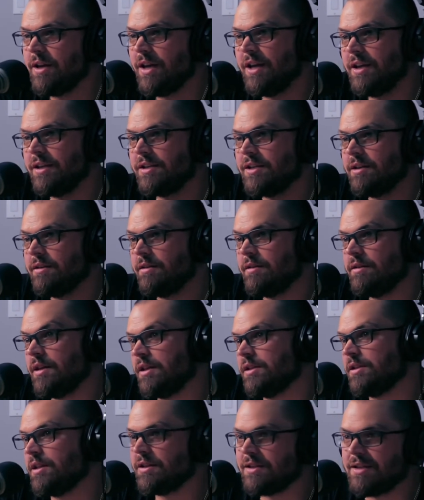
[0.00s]
And it's
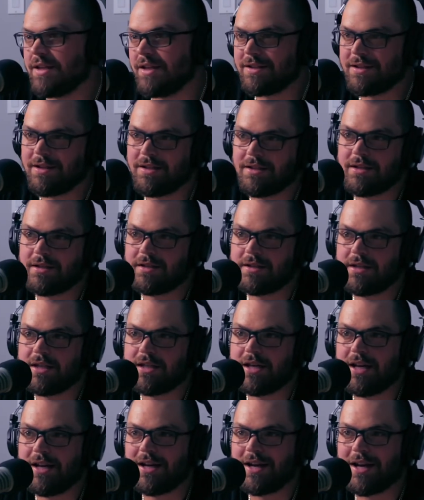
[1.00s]

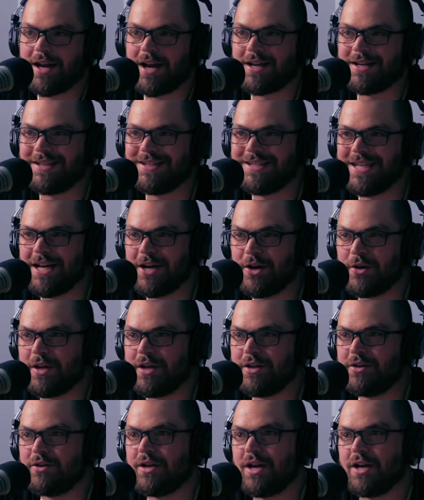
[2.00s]
this. And I can tell
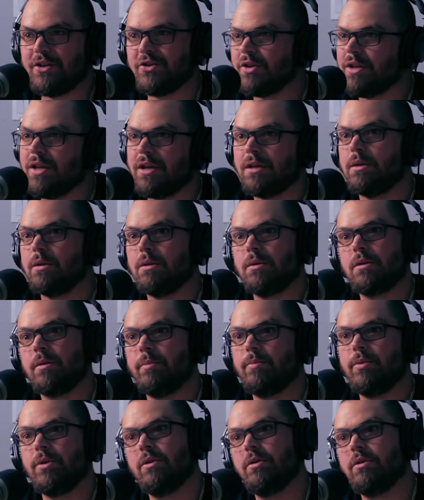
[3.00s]
that you guys are like little
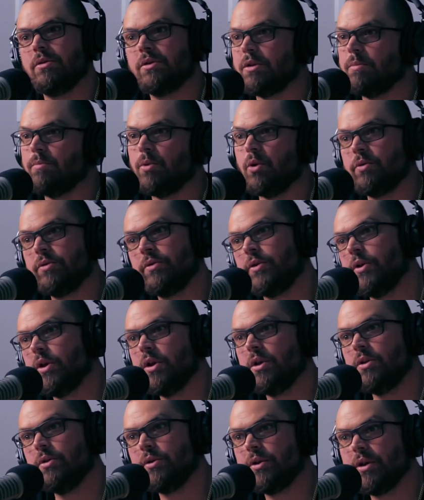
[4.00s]
computers. You're both
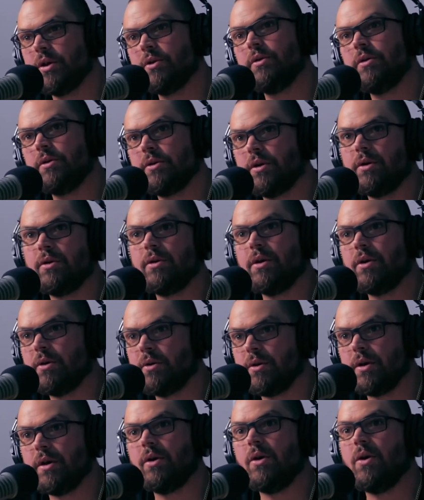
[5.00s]
looking,
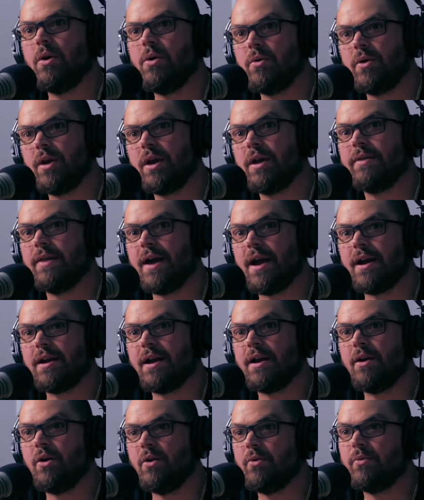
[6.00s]
okay, that
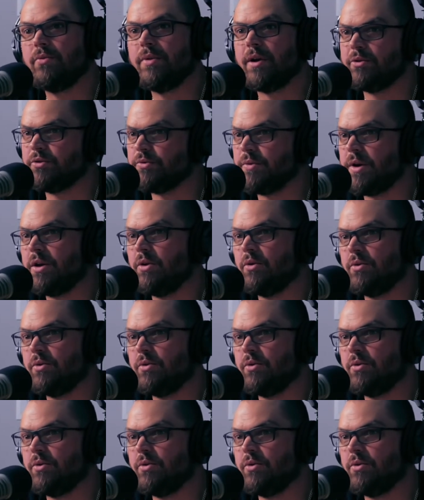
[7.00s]
guy. Oh, that's right.